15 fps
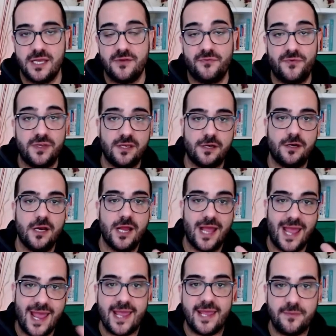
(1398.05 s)
Figure
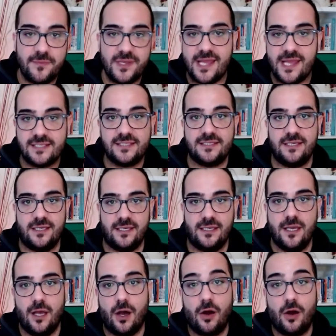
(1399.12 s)
A, B, and C